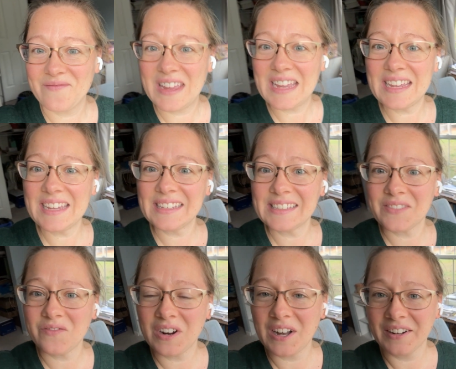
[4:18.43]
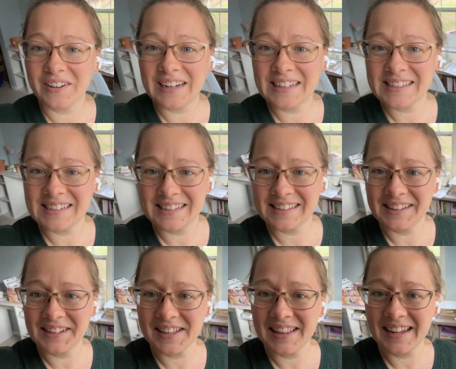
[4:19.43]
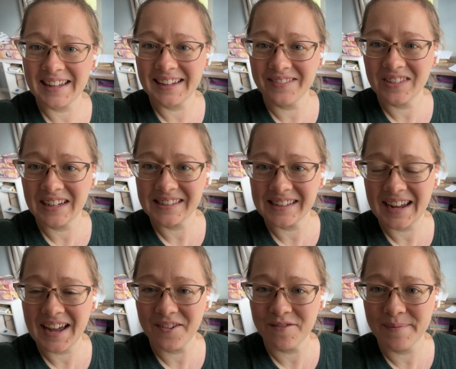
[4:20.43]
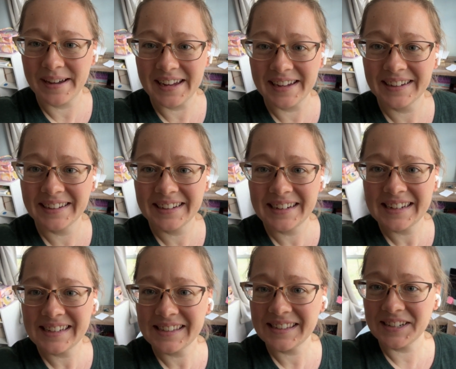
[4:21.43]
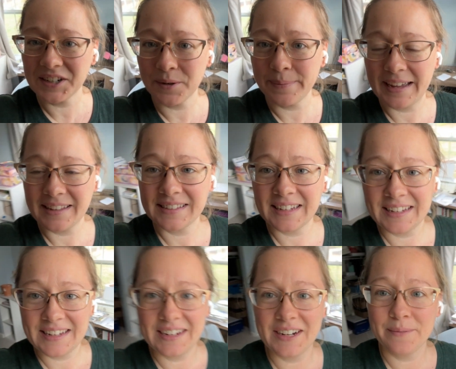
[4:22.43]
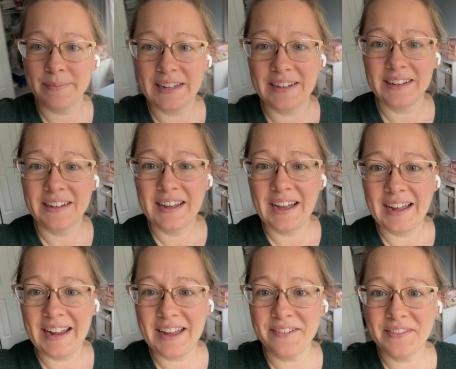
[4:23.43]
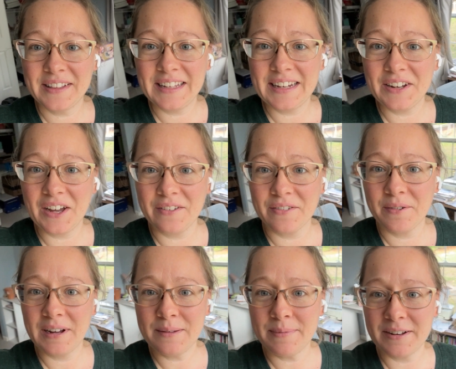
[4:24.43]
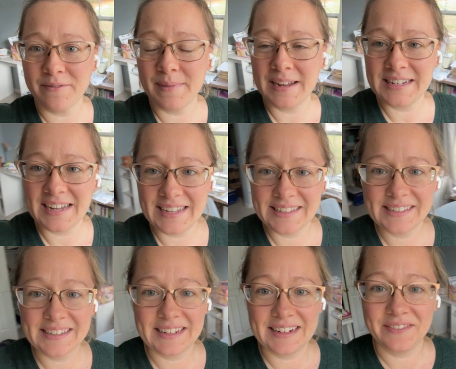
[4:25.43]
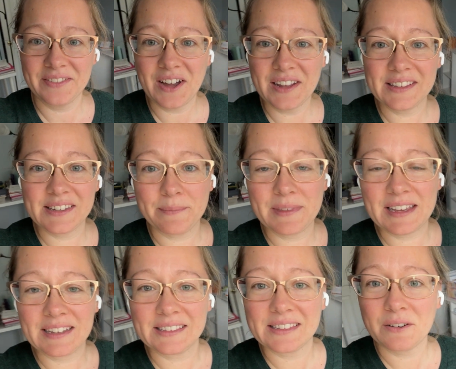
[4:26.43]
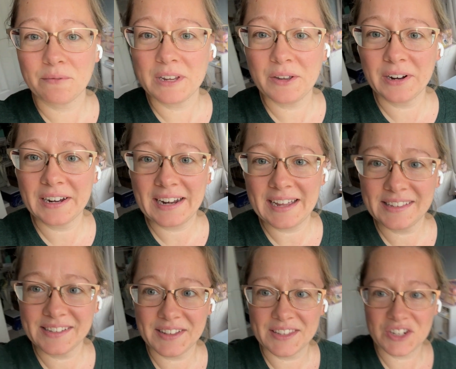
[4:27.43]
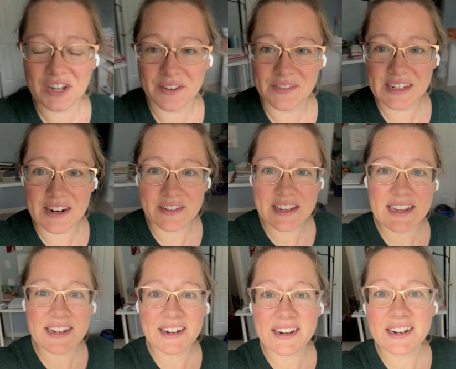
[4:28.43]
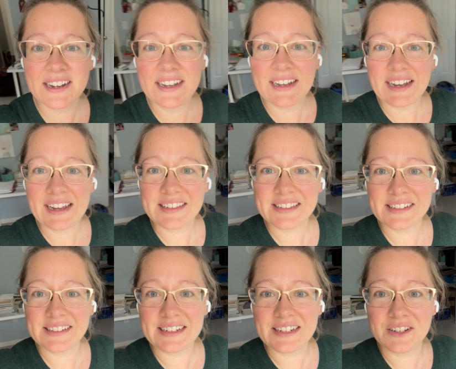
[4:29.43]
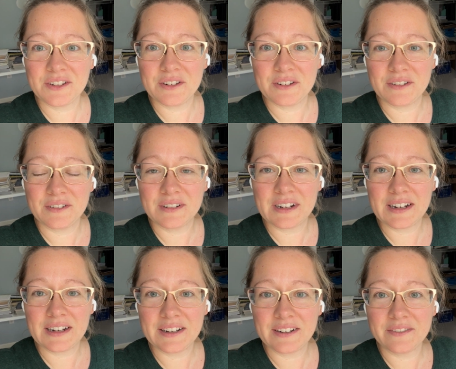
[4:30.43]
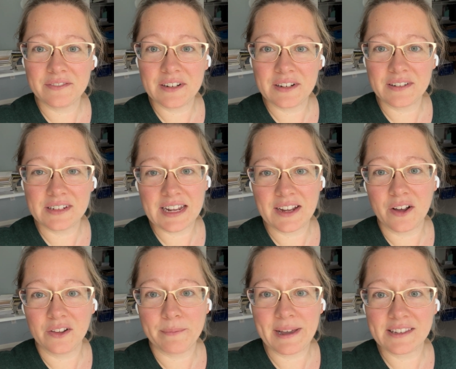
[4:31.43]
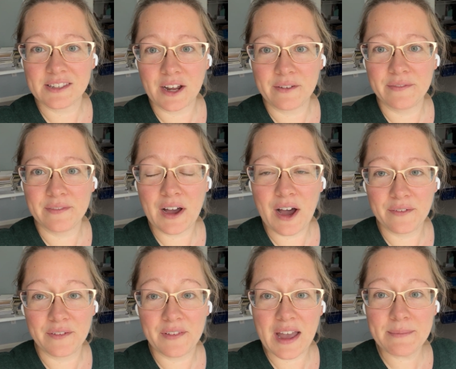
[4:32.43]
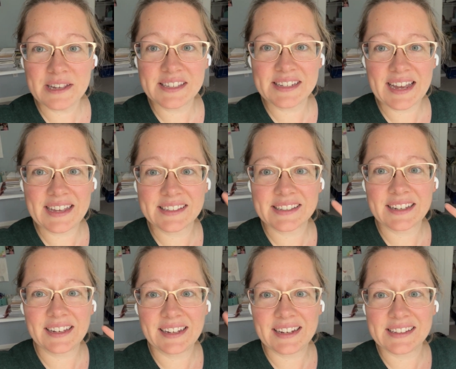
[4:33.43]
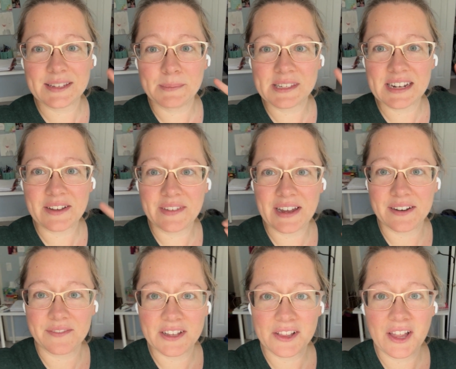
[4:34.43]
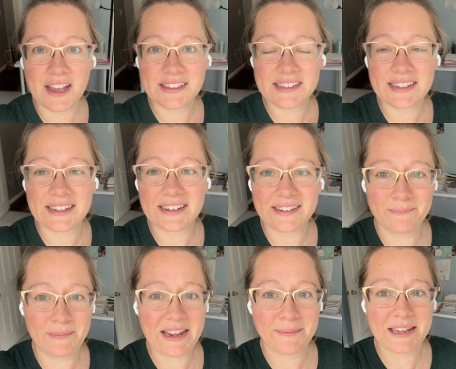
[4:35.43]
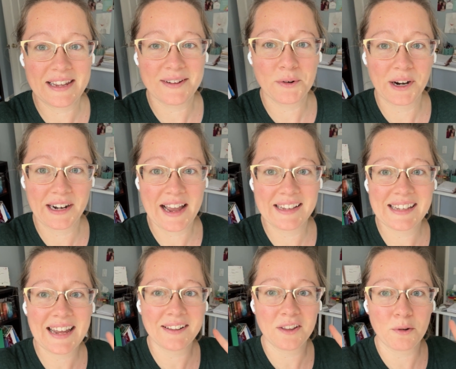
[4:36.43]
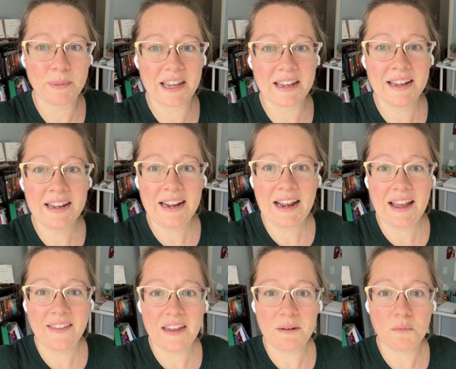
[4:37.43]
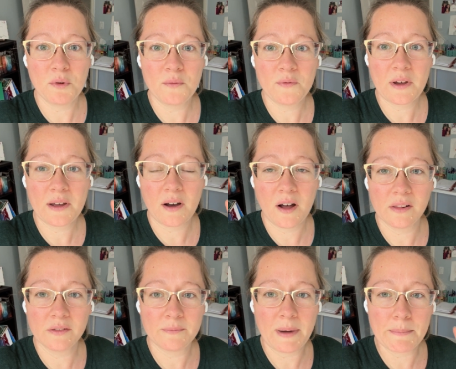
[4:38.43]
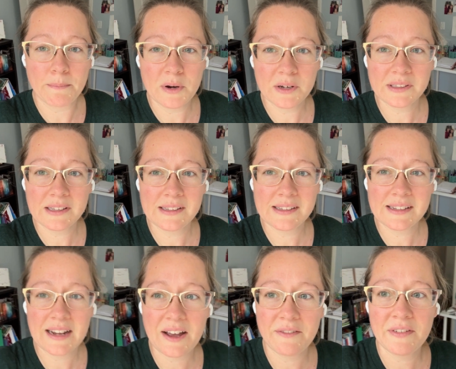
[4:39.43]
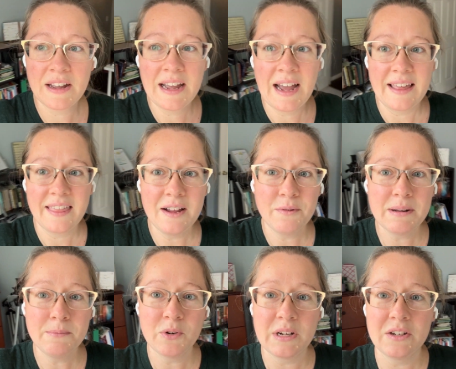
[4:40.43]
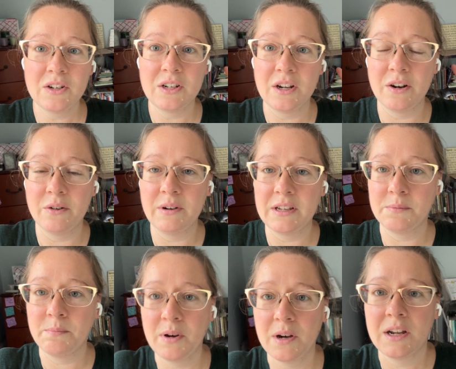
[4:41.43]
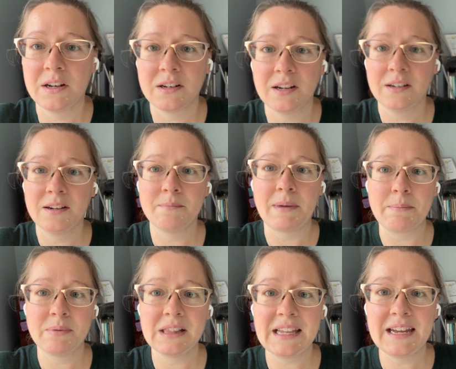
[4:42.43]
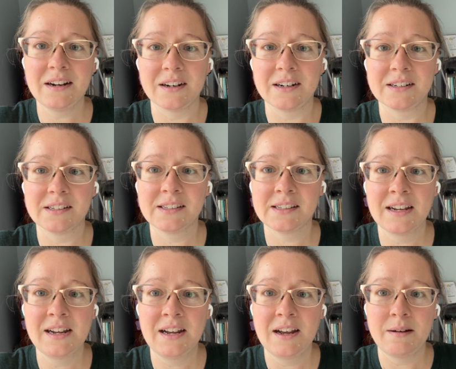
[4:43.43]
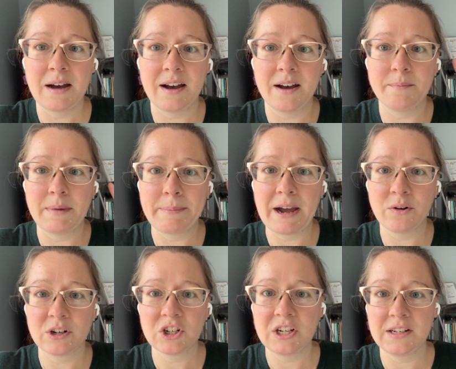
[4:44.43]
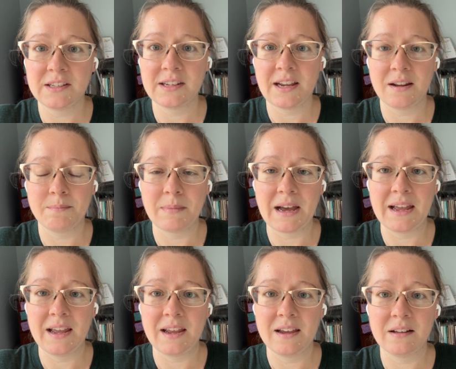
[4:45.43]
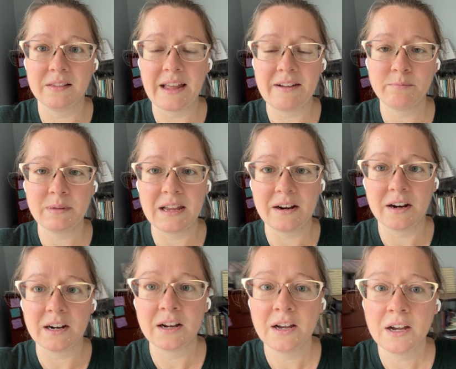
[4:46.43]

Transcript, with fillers: making some progress. It doesn't look like it because I have my sticker basket here, but I have cleaned off quite a bit of my desk and I've gotten some things reorganized on the shelves down here. I still need to uh, take all of my stuff off of Emma's desk, get some stuff out of the closet, and maybe organize that a little bit, and then move all of my books and stuff. I think what I'm going to do is put my planners, uh, my PowerSheets and my life planner